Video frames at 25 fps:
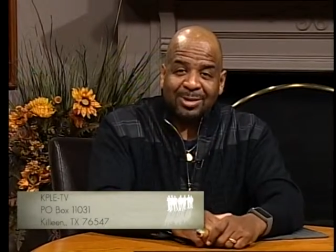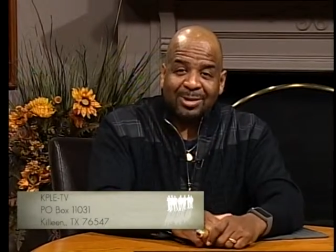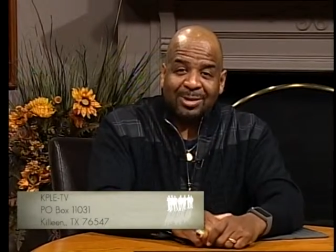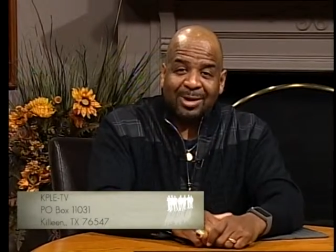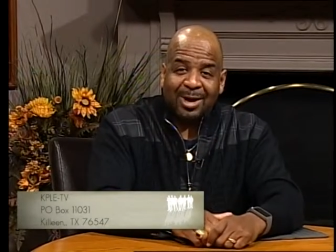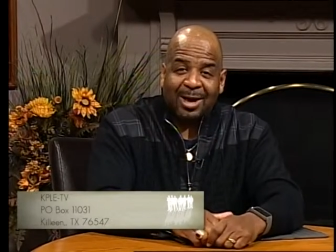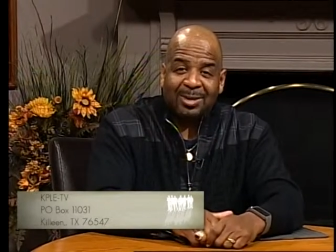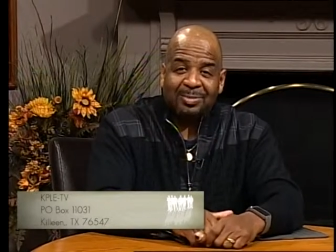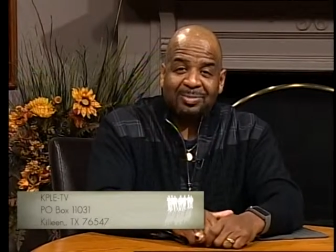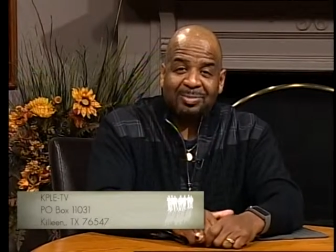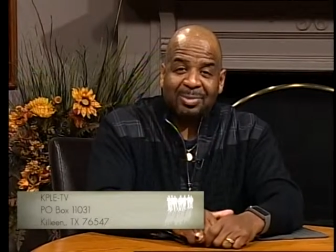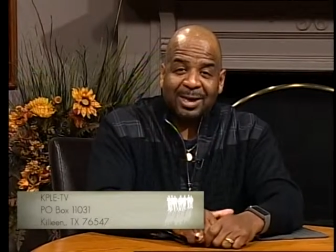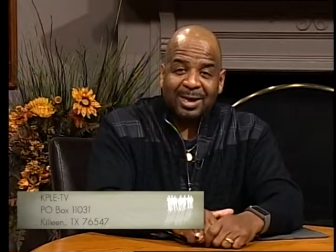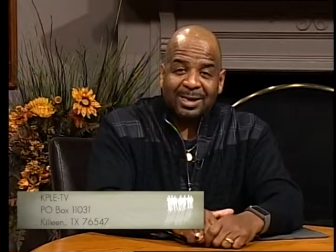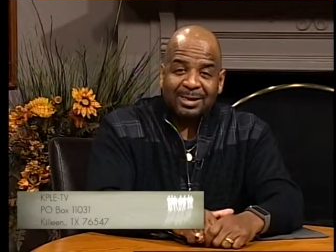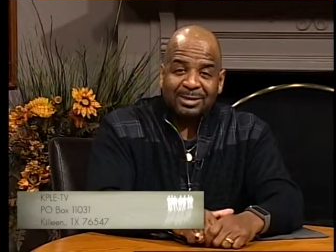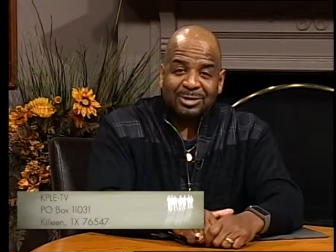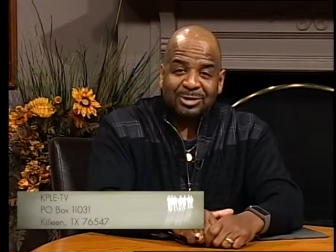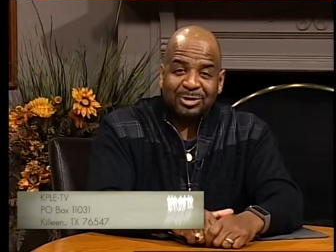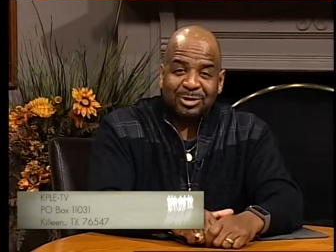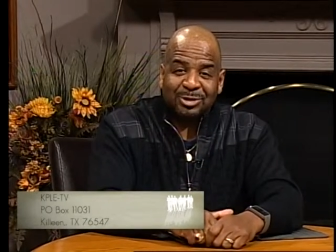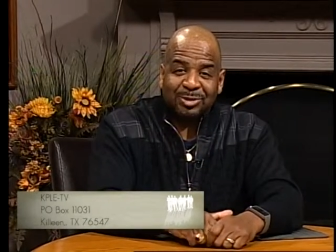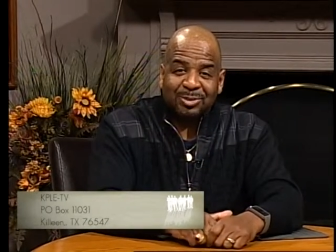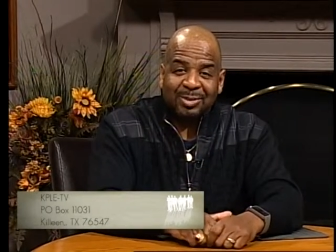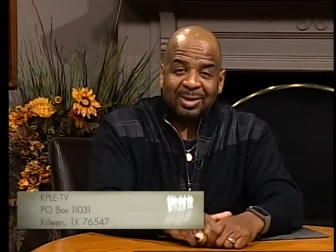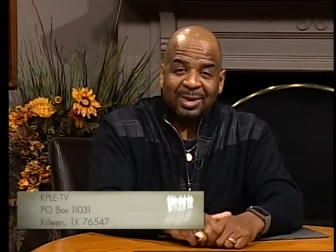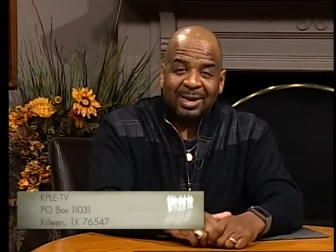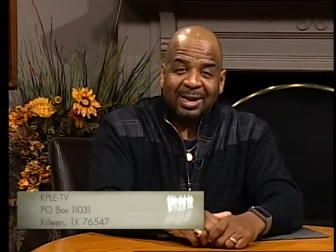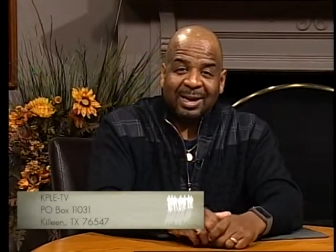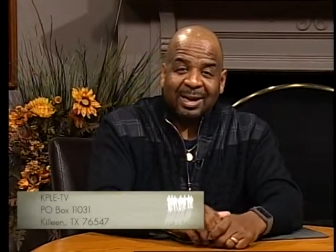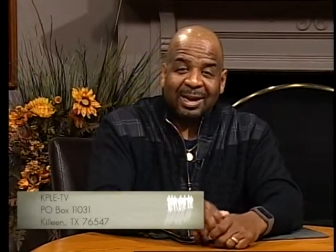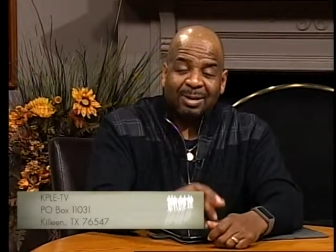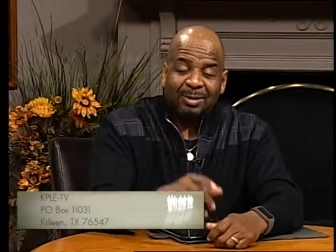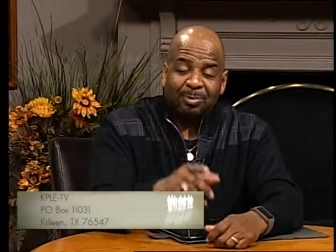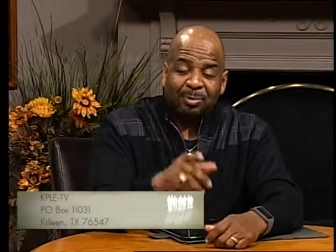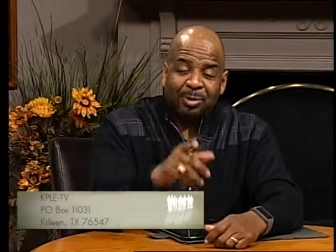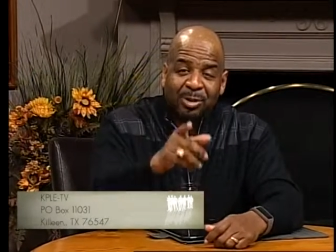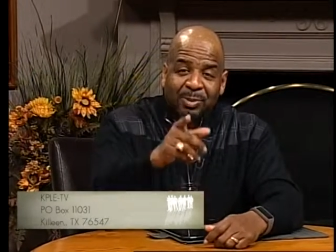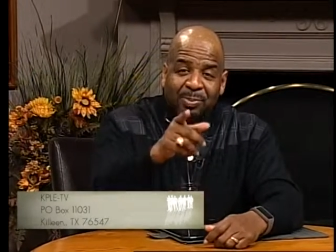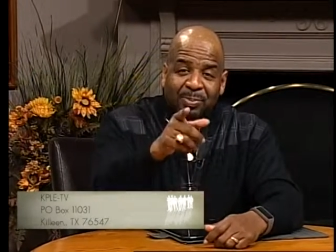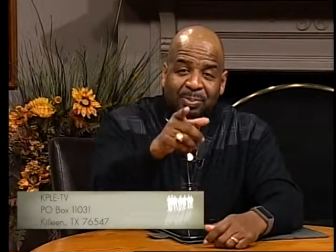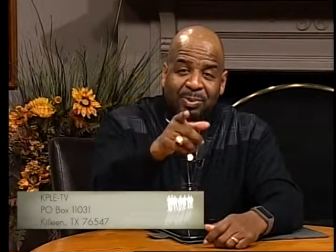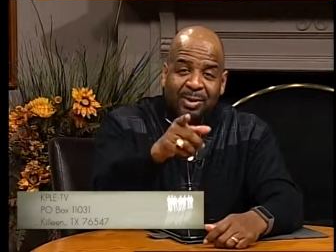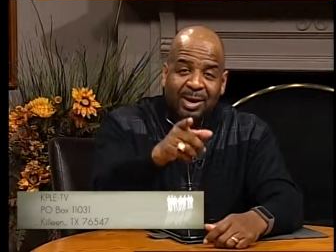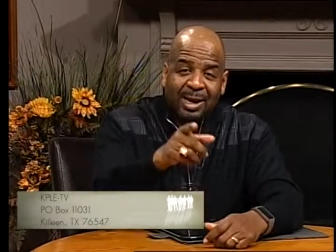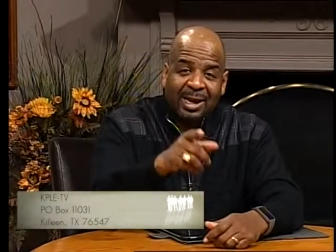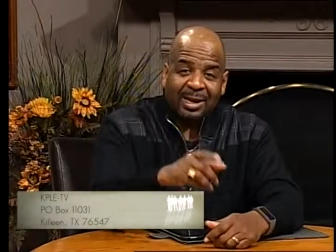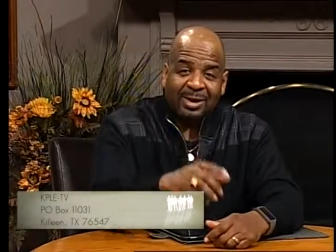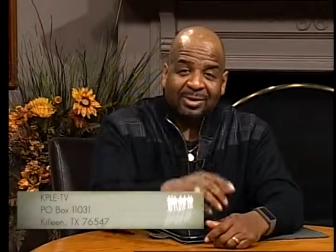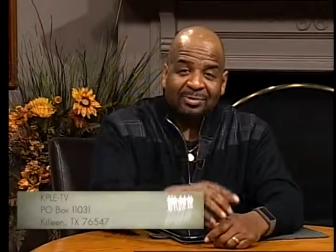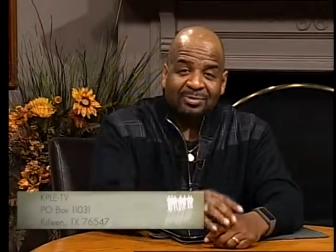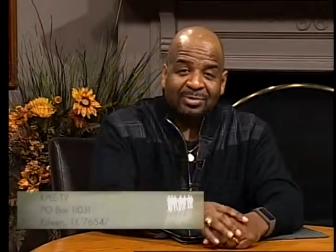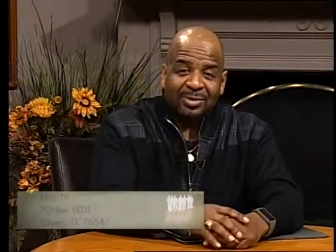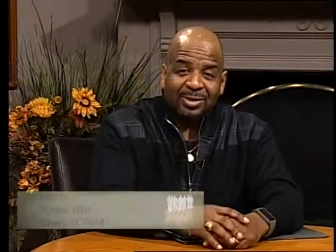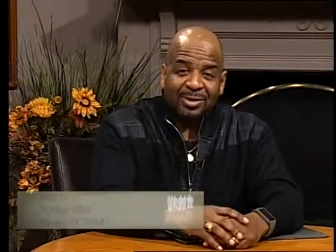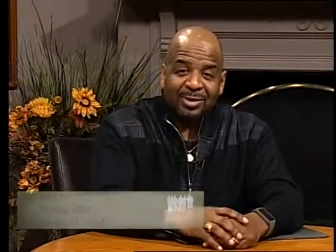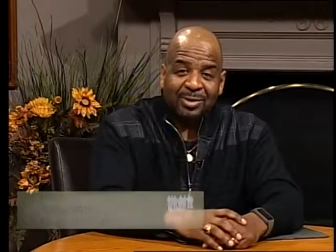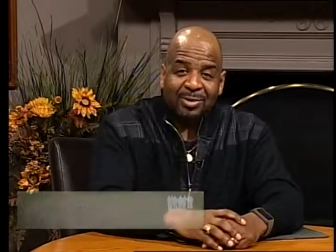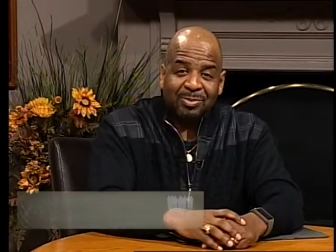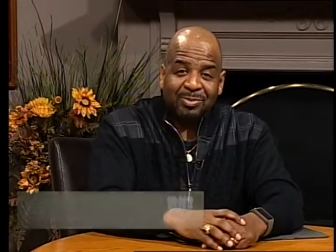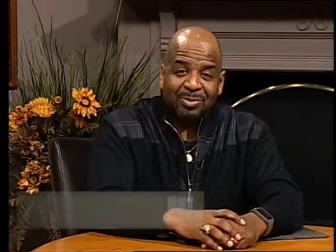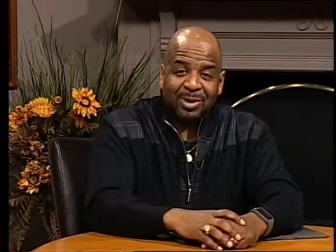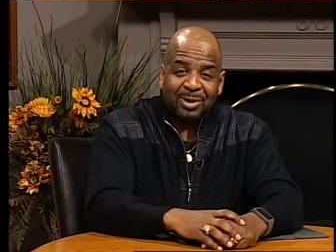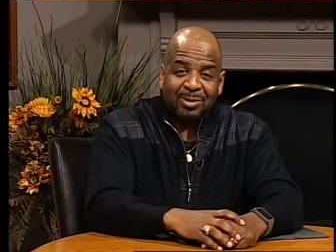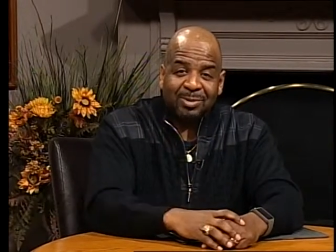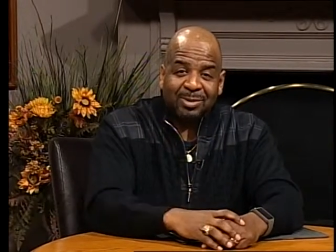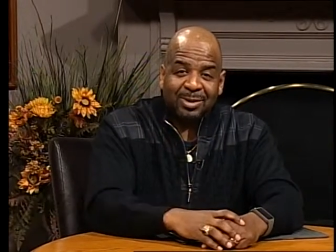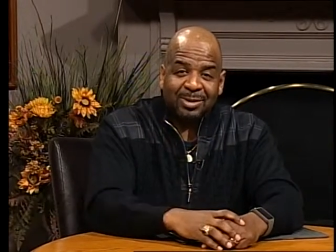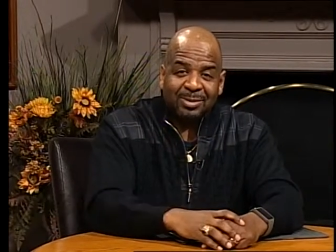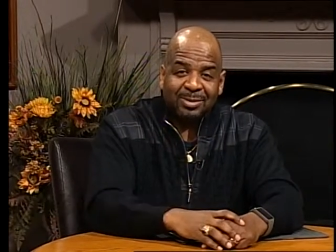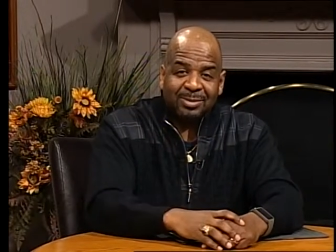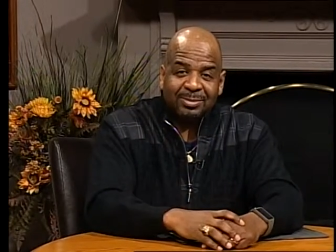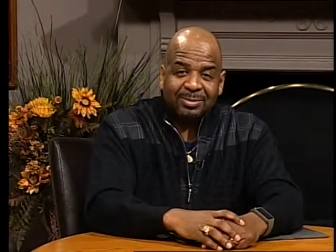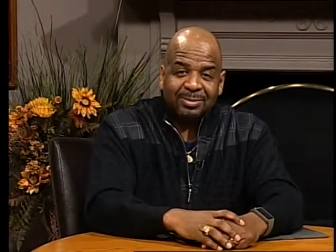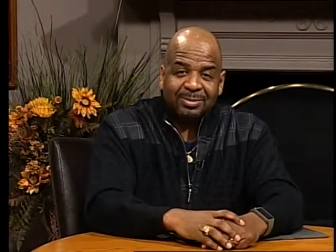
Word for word: God mm. bless you, and we're praying for your miracle.